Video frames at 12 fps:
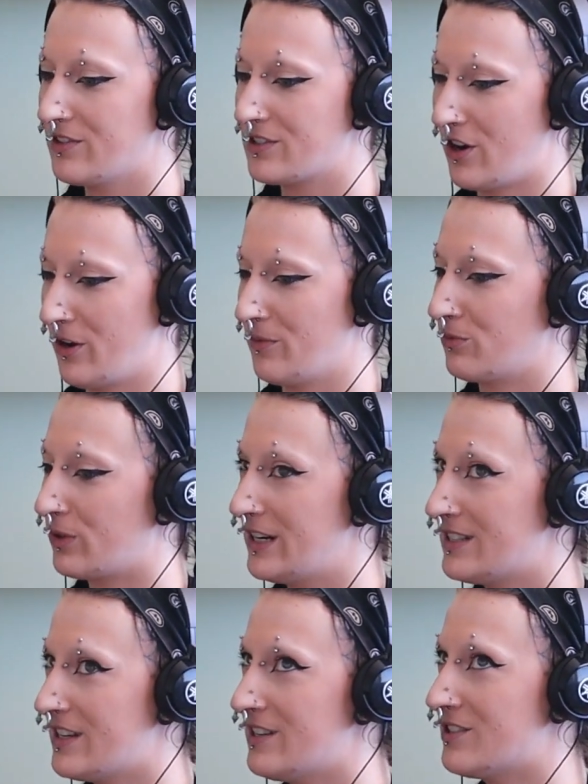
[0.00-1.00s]
So,
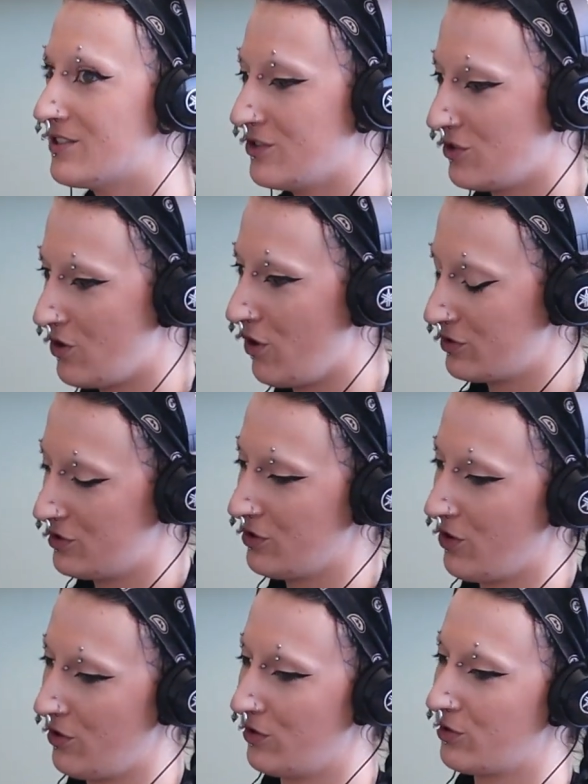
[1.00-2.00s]
reasons not
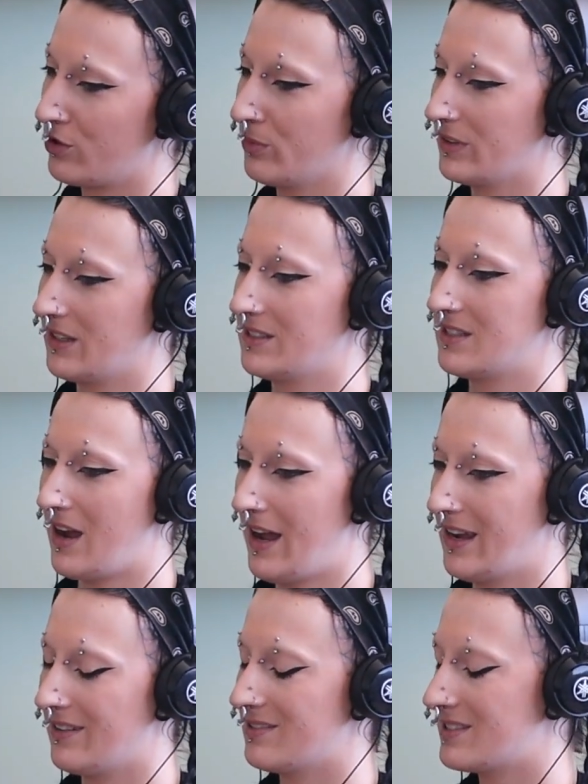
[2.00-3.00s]
to go through with this
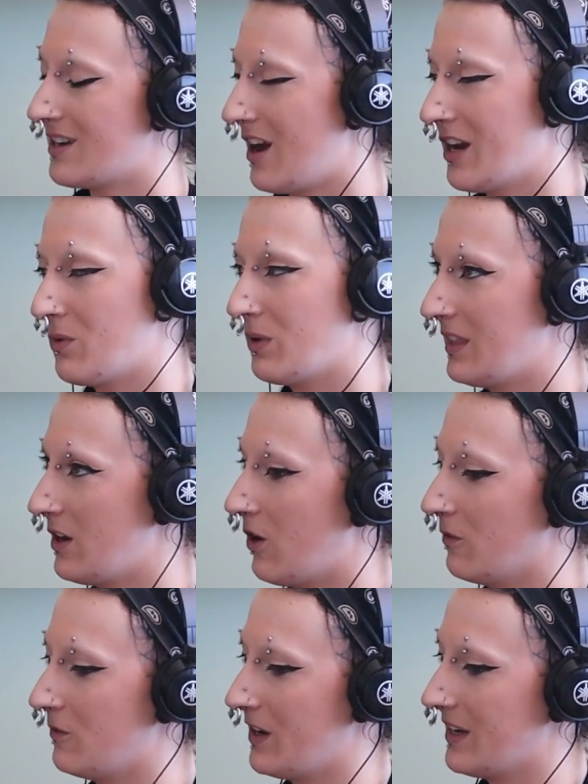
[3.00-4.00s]
diet, starting with the
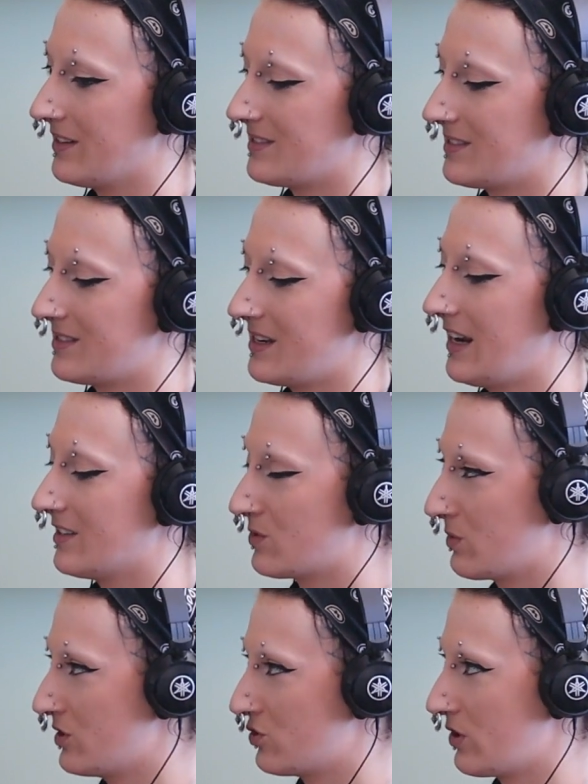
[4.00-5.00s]
obvious,
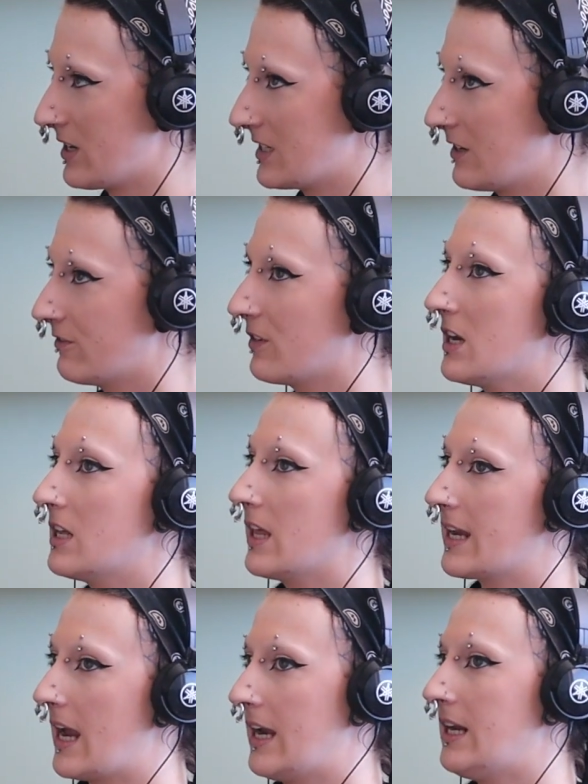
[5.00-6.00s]
it's restrictive.
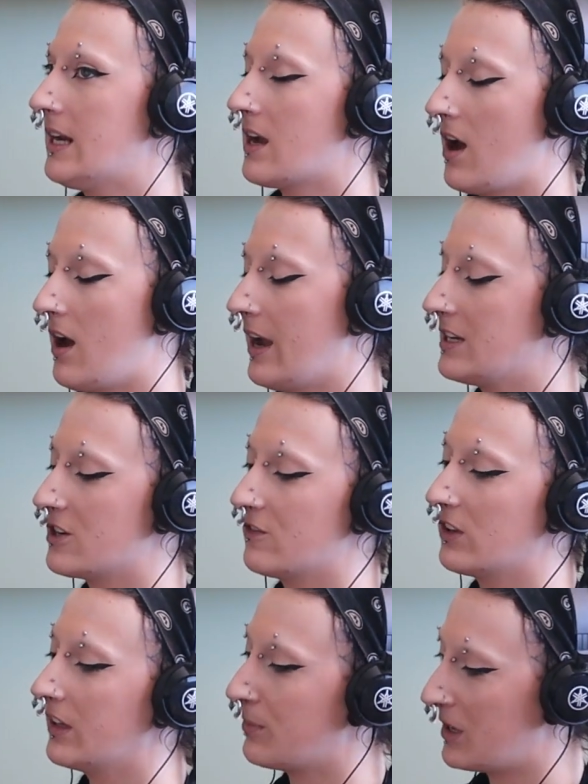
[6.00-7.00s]
Like any kind
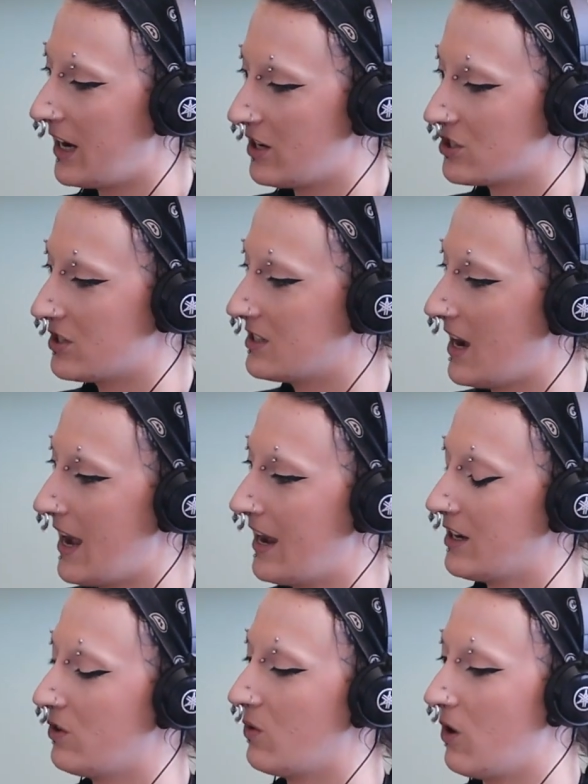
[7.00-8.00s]
of elimination
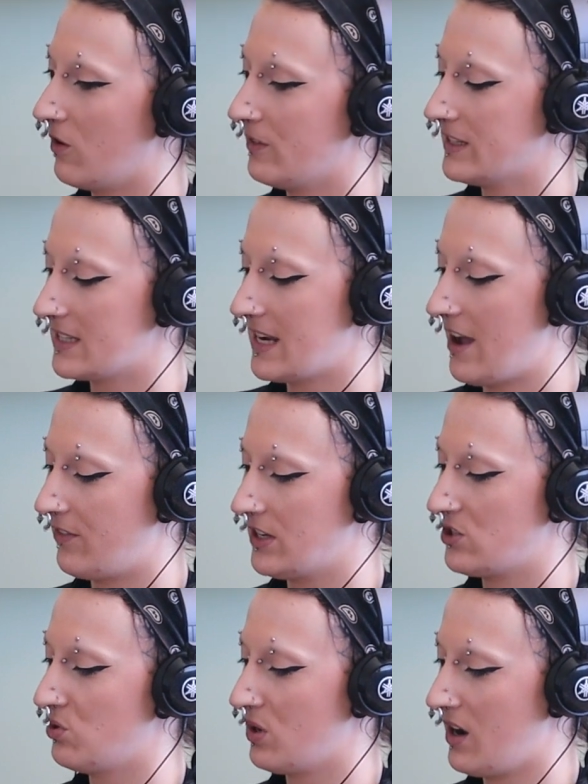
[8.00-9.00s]
diet, you're obviously
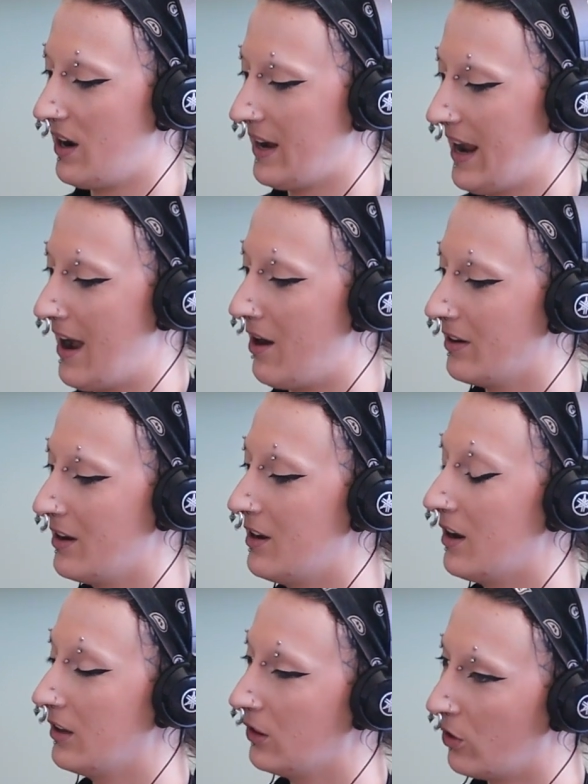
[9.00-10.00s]
having to cut out
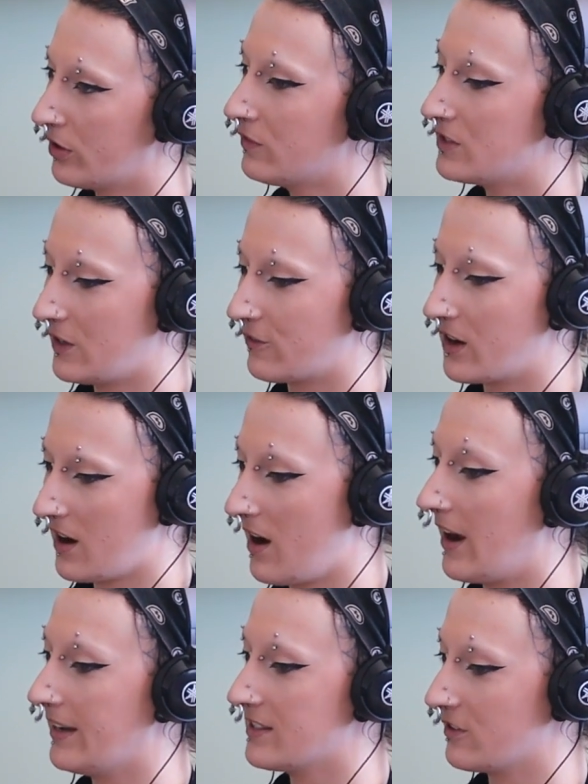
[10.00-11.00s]
a lot of different
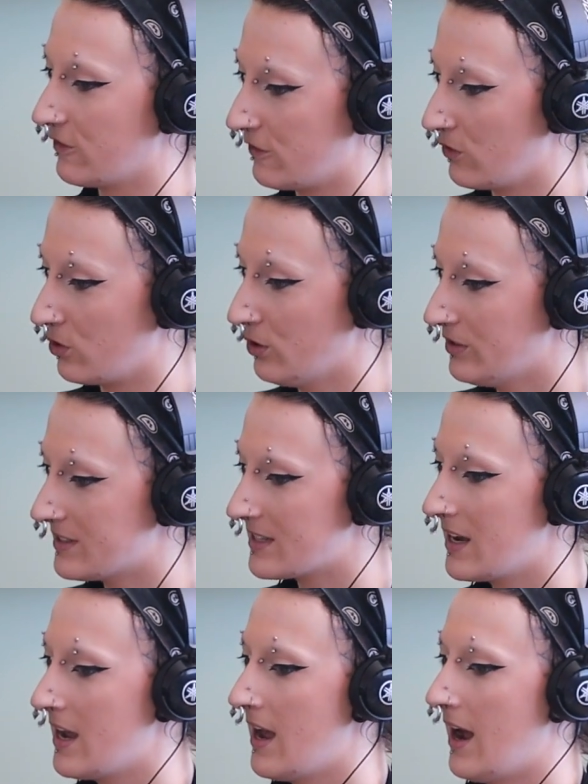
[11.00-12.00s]
kinds of foods,